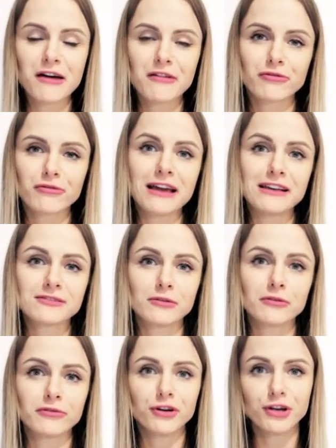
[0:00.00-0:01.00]

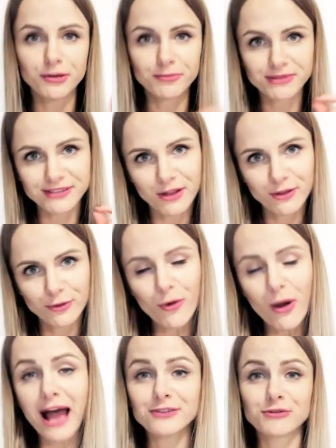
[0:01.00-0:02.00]
Phrasal Verbs,
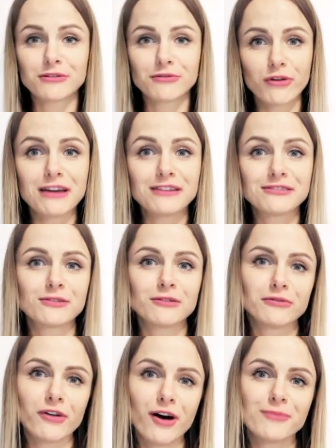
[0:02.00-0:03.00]
200 phrasal
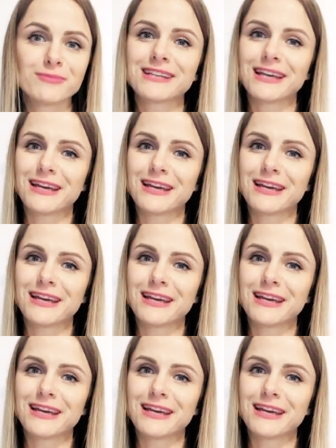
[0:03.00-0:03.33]
verbs